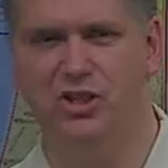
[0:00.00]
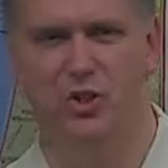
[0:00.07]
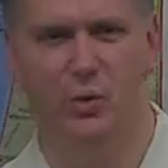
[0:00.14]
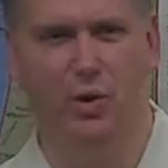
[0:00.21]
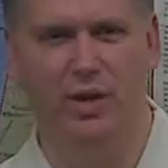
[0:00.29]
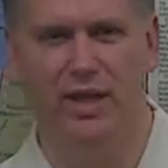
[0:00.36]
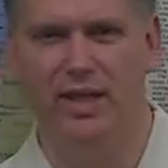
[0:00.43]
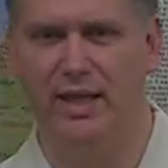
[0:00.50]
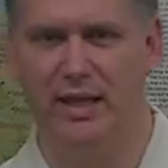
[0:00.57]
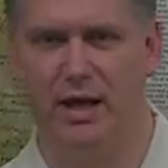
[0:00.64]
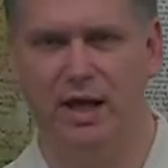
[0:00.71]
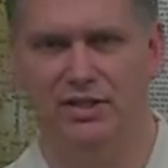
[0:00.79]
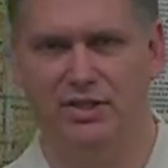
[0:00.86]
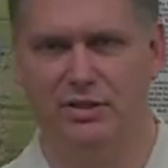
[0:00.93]
really get
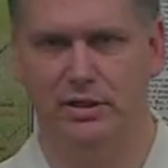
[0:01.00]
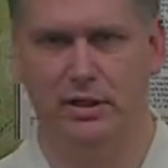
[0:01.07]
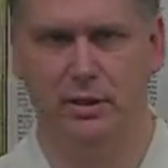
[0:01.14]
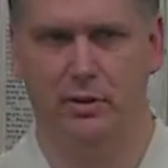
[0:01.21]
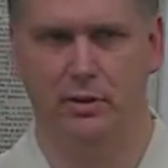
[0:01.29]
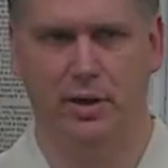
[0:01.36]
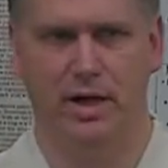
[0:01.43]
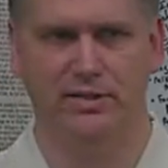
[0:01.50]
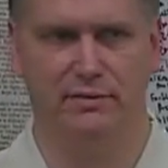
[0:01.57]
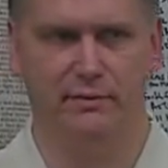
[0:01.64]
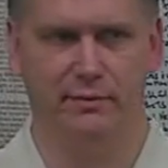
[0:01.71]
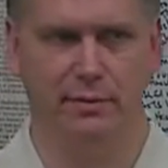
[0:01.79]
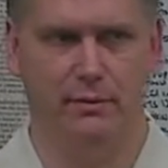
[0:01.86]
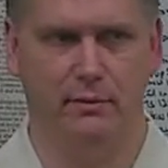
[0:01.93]
God's, you know, God's
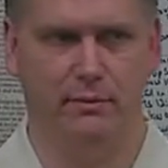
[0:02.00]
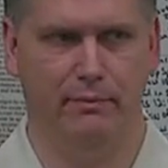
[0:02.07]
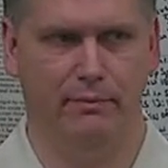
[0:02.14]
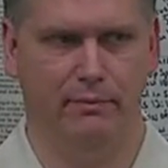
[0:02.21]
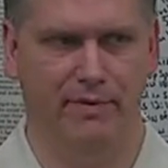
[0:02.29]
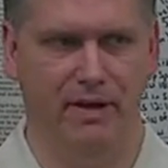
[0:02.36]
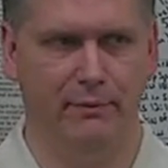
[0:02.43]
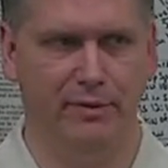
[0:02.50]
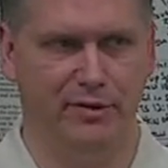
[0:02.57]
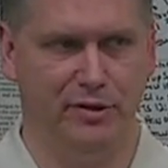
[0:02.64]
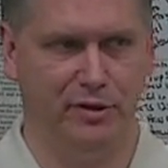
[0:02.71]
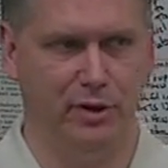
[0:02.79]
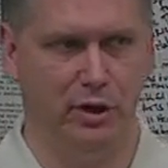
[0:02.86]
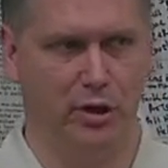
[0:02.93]
benefit to
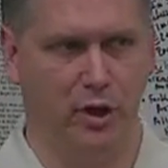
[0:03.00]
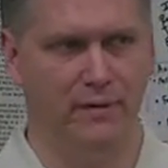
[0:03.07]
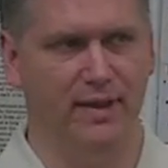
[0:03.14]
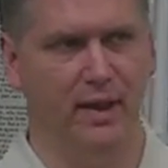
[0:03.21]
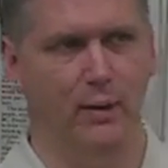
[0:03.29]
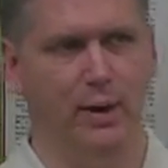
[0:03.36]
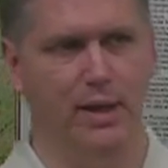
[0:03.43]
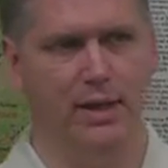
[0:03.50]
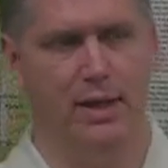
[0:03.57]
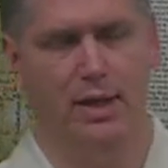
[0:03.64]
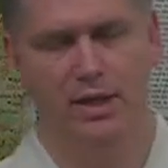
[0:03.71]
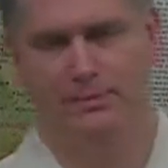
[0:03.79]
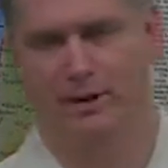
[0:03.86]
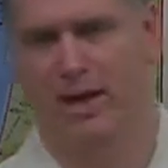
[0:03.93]
you to look over that way,
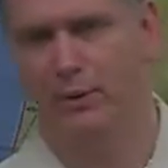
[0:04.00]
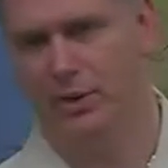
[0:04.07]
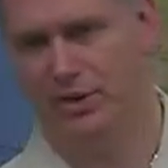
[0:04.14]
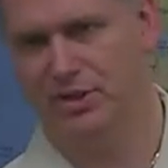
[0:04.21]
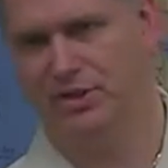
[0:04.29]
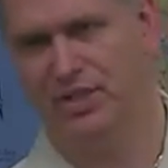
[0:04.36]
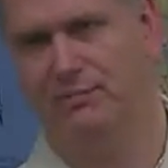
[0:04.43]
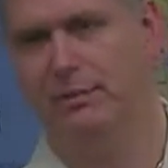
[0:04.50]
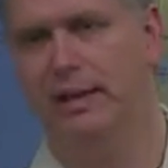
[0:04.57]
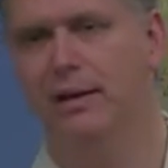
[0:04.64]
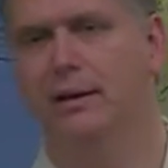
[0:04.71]
you probably wouldn't have seen me.